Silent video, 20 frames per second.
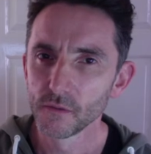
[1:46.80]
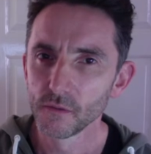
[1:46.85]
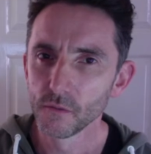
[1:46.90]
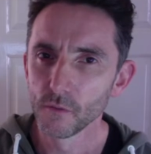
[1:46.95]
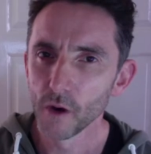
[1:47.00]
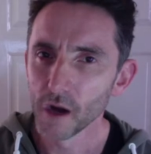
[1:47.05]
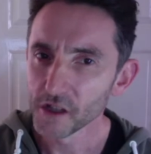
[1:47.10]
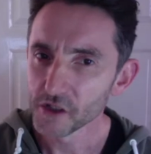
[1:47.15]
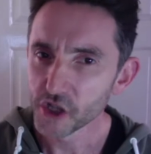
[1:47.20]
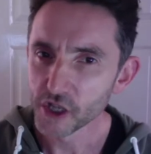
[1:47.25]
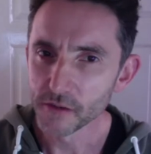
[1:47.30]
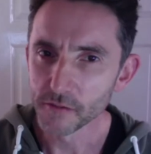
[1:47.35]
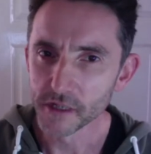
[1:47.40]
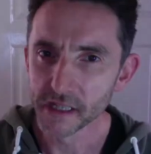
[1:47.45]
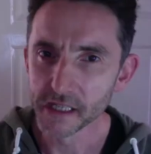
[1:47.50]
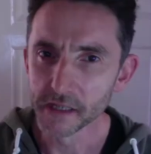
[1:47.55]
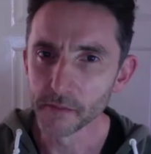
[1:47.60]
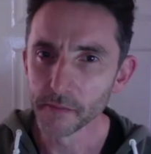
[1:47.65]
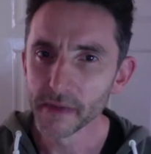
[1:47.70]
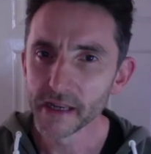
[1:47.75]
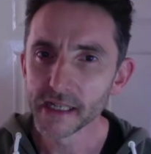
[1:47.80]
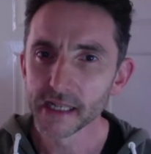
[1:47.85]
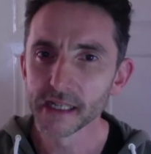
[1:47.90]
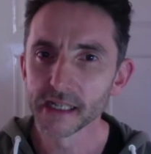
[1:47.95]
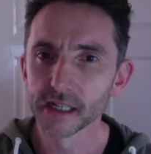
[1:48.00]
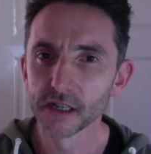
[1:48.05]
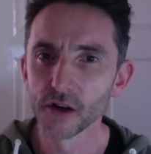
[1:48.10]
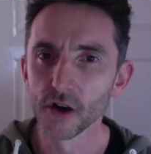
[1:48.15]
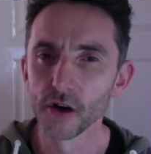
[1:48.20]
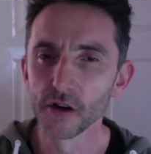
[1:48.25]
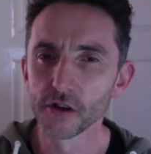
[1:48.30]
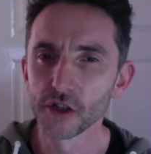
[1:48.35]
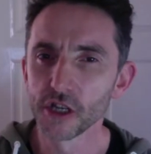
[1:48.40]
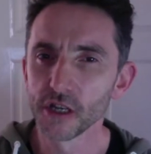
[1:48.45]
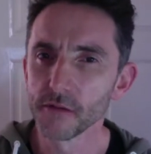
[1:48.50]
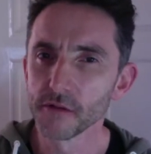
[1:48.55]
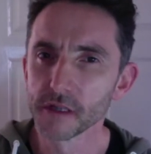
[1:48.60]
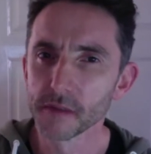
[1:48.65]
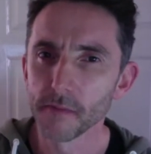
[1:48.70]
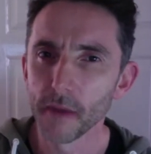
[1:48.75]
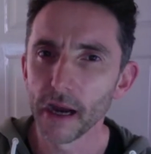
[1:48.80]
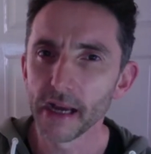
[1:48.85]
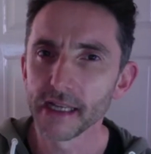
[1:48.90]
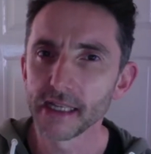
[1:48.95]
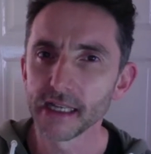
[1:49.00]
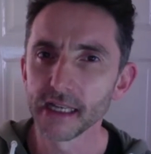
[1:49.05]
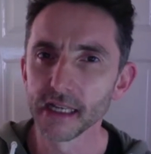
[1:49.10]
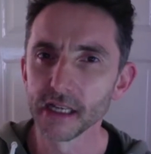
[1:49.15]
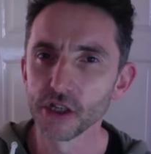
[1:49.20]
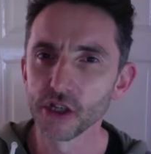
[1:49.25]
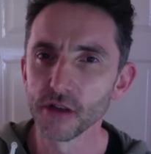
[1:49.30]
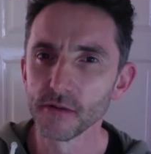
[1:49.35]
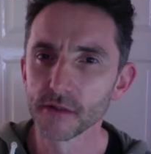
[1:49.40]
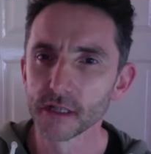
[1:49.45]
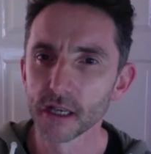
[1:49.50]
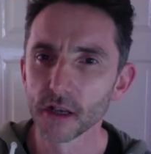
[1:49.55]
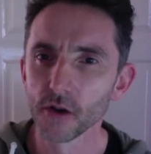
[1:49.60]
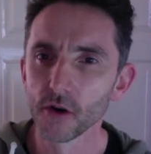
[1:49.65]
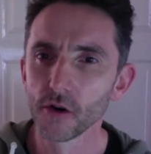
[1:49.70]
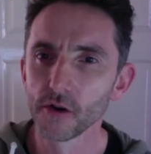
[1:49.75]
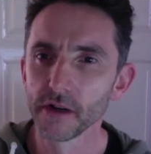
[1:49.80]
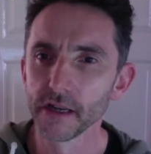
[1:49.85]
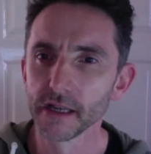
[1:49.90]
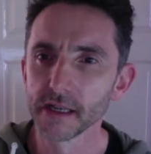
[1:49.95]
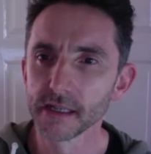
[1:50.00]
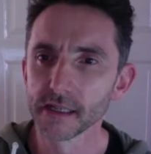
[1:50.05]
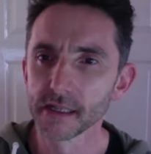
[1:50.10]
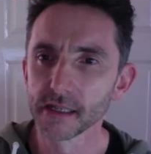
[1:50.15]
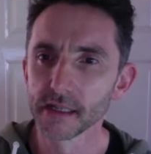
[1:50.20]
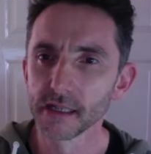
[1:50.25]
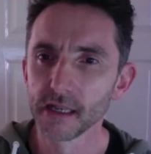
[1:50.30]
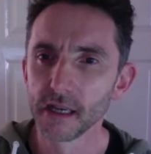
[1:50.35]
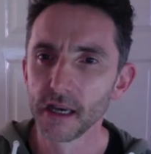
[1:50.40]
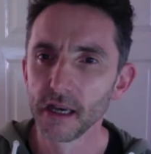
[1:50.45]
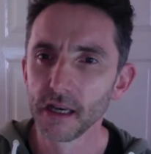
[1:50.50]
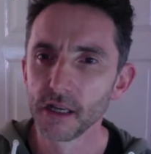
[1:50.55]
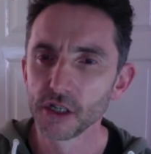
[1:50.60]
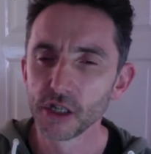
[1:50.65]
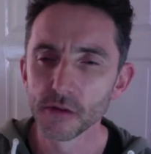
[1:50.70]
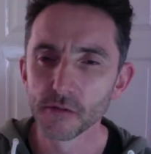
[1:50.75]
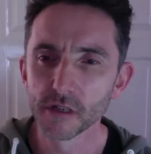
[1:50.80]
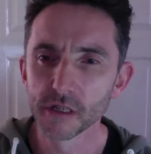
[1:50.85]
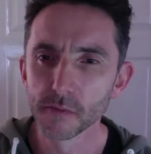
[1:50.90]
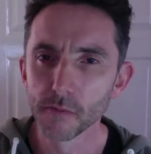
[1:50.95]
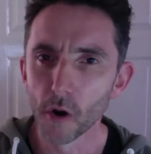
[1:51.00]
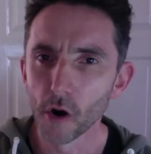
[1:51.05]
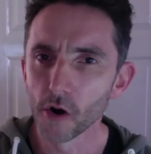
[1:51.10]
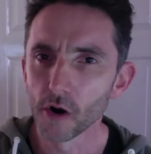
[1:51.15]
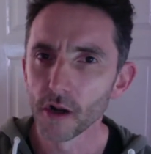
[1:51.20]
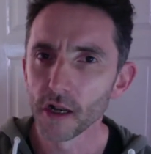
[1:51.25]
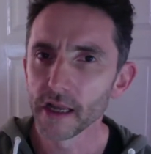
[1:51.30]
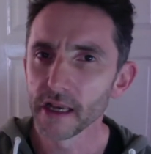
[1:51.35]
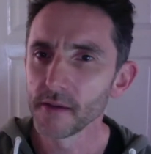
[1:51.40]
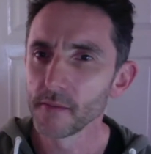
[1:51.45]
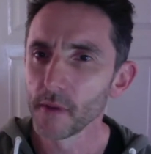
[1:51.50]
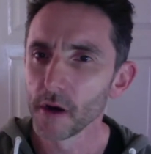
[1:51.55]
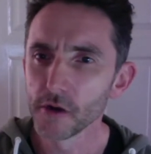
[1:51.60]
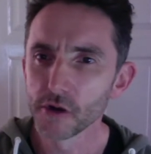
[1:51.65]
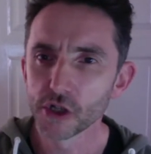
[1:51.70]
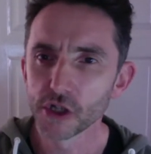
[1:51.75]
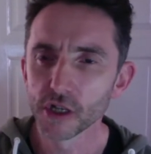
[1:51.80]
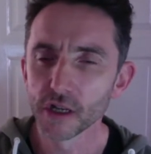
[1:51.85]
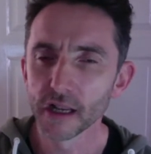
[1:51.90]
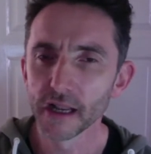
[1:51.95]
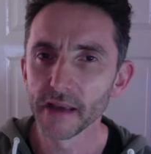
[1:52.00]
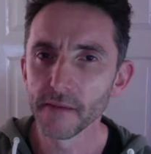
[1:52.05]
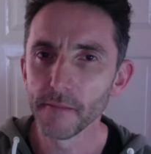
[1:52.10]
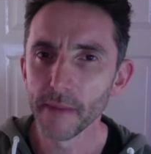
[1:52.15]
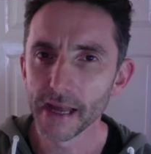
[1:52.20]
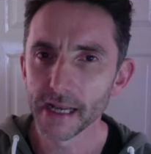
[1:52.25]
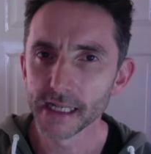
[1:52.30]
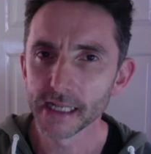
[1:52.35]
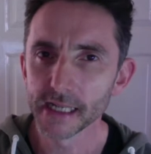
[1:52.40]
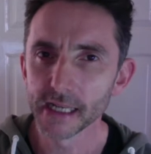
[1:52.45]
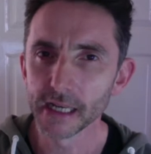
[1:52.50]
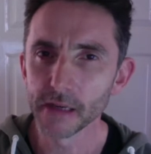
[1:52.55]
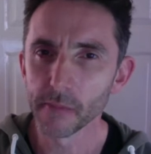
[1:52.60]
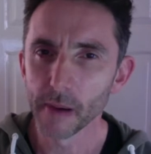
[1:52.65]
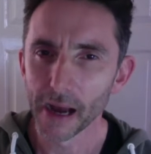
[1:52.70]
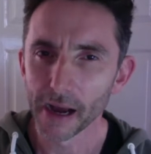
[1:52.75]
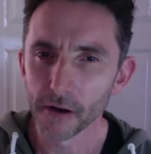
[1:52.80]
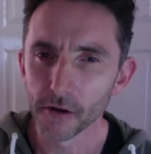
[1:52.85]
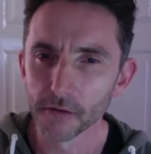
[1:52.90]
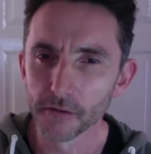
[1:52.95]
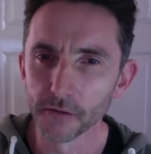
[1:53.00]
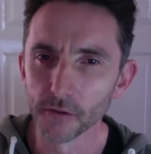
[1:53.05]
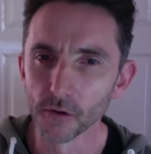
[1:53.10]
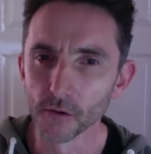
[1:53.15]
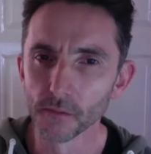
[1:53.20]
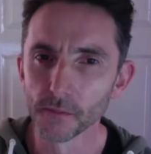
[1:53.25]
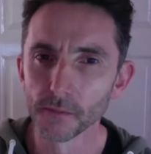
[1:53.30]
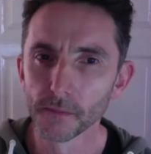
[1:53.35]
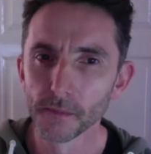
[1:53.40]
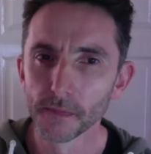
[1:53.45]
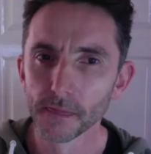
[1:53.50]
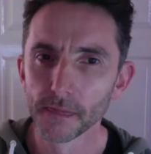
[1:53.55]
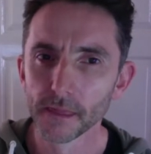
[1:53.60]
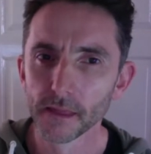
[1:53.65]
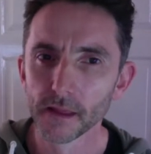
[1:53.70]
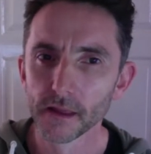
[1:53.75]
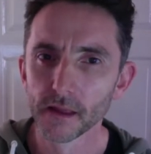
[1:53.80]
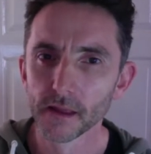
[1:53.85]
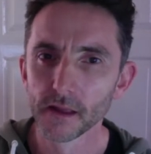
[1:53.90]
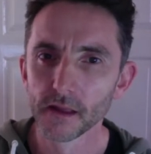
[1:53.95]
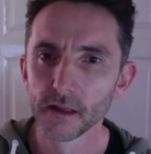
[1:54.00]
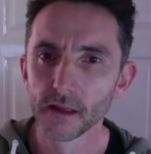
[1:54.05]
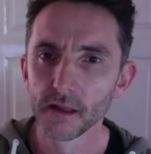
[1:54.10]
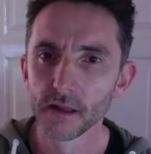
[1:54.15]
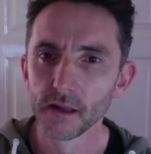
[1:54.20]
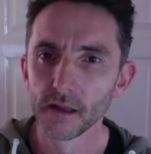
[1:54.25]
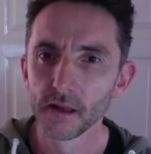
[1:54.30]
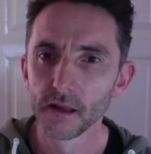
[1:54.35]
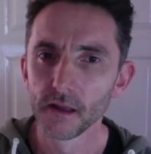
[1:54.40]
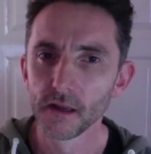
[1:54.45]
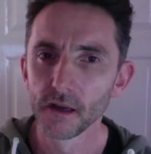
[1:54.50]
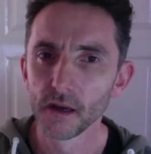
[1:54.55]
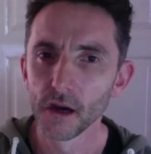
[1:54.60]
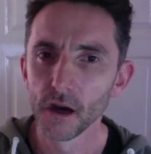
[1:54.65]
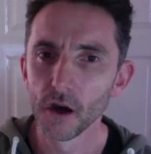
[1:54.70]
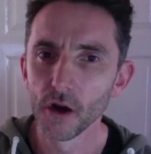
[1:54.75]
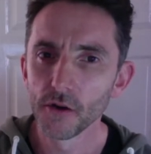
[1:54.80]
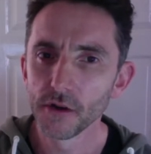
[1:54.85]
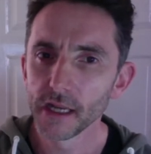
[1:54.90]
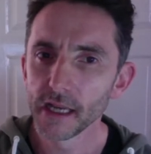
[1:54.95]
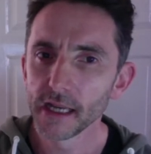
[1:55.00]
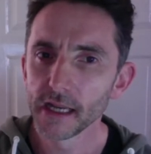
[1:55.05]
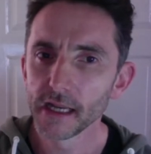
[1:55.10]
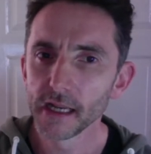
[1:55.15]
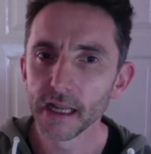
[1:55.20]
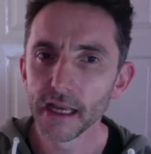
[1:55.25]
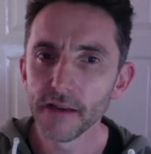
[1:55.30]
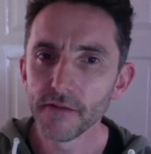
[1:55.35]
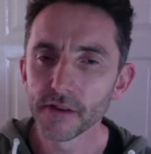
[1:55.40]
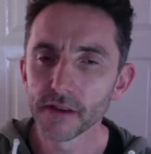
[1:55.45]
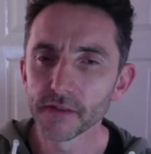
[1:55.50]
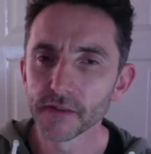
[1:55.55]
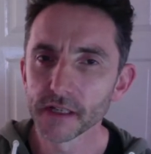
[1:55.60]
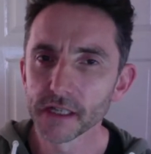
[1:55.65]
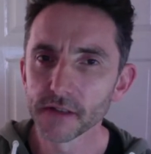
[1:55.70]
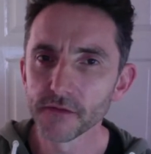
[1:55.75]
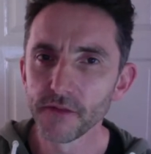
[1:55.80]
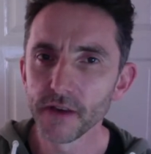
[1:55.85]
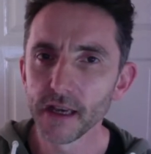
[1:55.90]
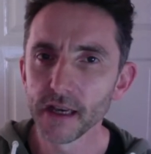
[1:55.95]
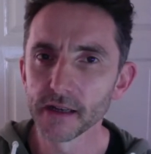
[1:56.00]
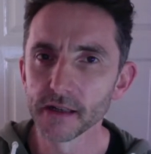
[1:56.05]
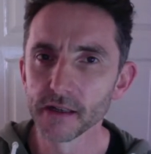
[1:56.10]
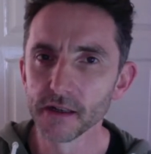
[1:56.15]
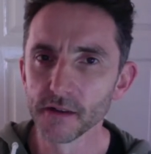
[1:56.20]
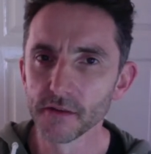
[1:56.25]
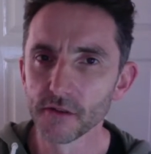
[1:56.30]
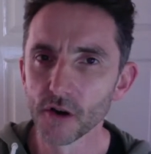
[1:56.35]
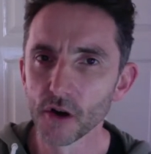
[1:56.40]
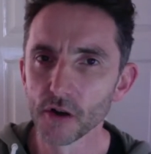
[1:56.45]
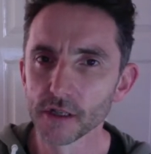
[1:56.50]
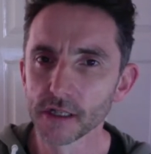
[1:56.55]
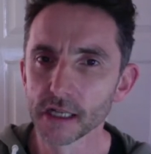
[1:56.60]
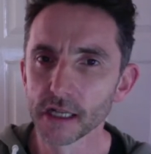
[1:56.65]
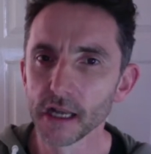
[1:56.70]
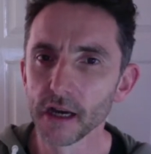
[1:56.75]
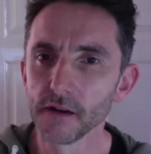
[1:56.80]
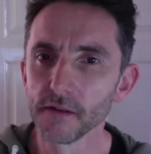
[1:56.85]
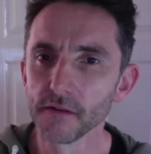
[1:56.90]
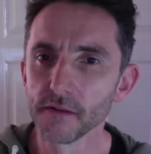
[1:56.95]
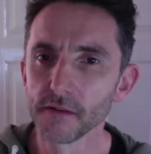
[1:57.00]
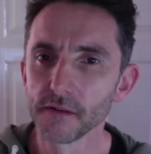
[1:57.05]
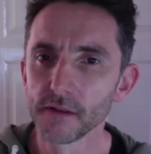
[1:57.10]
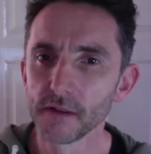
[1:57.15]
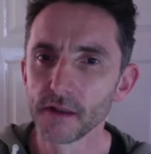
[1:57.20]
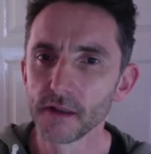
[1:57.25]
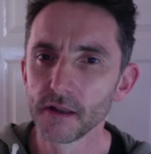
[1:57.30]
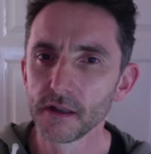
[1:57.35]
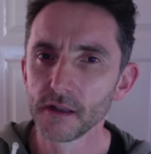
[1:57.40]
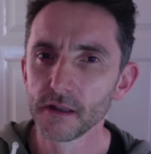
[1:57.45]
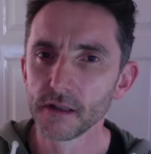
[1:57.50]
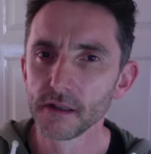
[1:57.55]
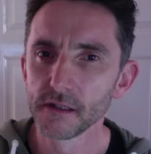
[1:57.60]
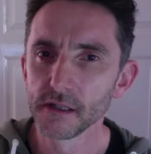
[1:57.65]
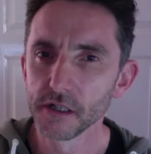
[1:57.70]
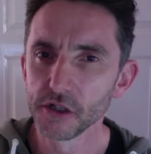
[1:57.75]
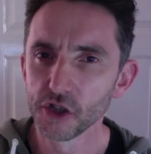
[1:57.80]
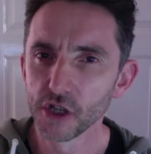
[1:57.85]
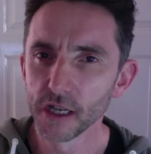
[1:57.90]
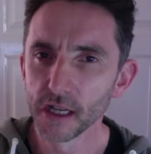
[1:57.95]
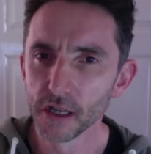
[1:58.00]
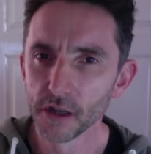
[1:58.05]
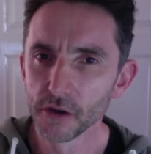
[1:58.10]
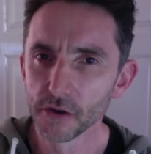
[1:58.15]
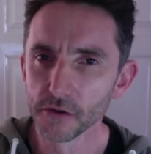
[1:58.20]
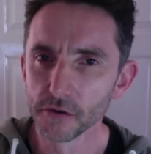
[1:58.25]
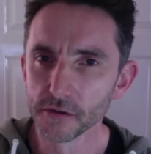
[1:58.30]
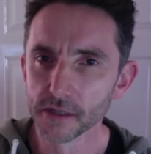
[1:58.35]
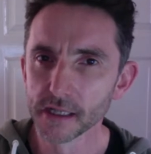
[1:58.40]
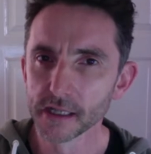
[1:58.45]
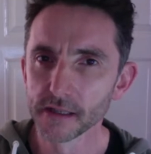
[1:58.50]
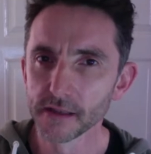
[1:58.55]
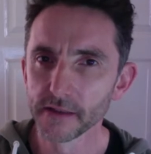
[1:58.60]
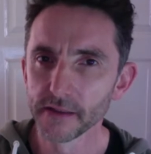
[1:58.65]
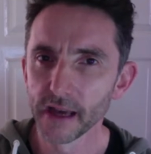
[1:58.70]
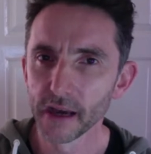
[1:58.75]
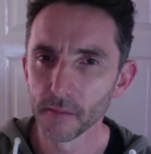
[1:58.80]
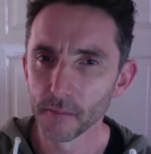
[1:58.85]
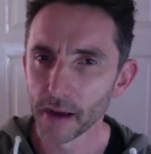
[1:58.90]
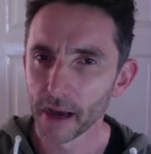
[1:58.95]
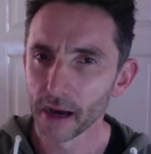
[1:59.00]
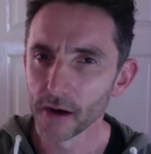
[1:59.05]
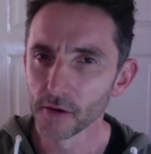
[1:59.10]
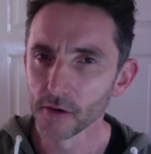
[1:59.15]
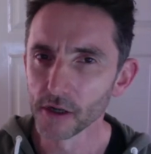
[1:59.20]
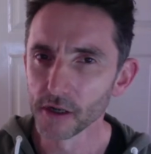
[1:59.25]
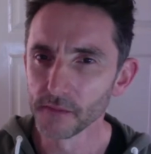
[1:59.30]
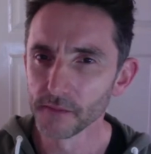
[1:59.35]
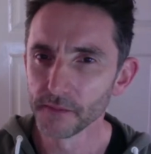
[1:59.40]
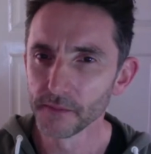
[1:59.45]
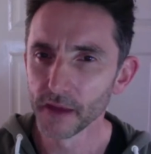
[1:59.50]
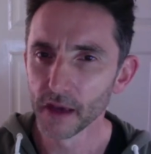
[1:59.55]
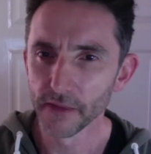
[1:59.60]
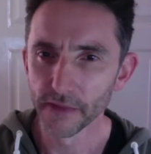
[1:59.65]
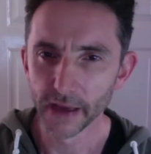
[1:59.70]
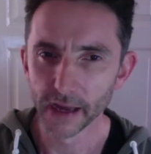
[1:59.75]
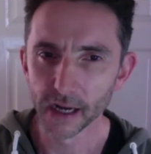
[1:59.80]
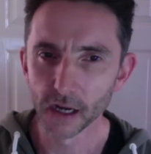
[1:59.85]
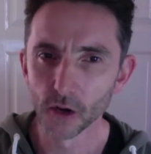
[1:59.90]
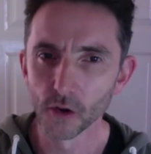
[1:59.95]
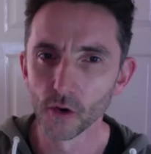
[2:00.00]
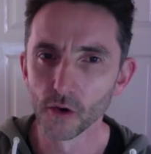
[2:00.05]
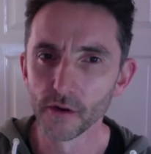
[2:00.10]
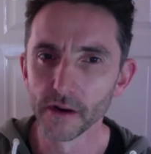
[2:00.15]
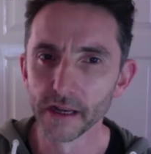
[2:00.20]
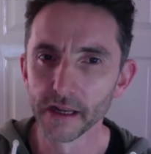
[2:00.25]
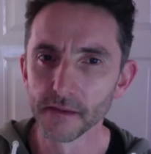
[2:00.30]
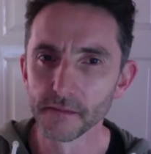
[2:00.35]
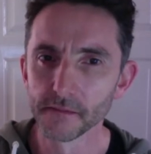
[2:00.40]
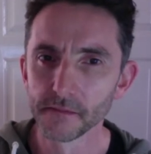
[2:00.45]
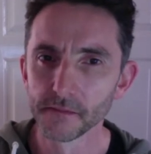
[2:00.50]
While she was submitted to God, she was mighty, she was glorious, she was morally, emotionally, mentally powerful. Only in leaving the sphere of God's love did she lose that power and that glory.